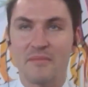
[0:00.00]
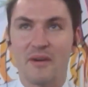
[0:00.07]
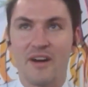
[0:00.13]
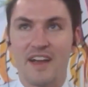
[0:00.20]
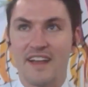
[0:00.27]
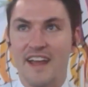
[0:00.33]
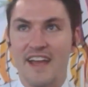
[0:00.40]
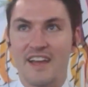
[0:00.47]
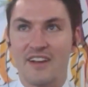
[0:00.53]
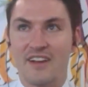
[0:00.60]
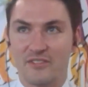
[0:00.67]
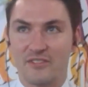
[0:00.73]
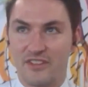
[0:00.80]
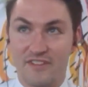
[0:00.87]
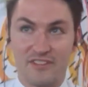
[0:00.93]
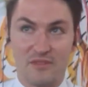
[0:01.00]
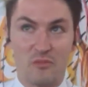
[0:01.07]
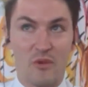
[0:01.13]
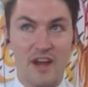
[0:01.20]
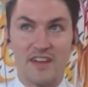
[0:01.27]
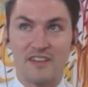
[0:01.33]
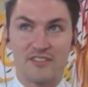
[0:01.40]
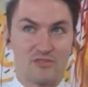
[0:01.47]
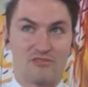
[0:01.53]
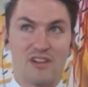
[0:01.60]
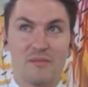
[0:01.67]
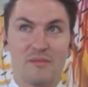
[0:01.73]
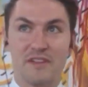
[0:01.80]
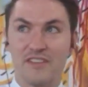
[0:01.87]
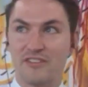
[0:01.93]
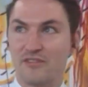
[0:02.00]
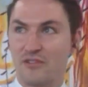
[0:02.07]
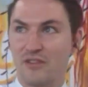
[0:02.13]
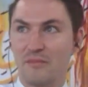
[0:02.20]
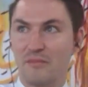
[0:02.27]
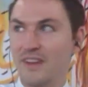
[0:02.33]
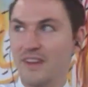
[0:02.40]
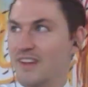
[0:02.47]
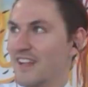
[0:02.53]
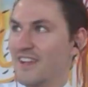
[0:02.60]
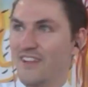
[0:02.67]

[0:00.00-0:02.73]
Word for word: by an AI, because it'll have some way to scrub this from,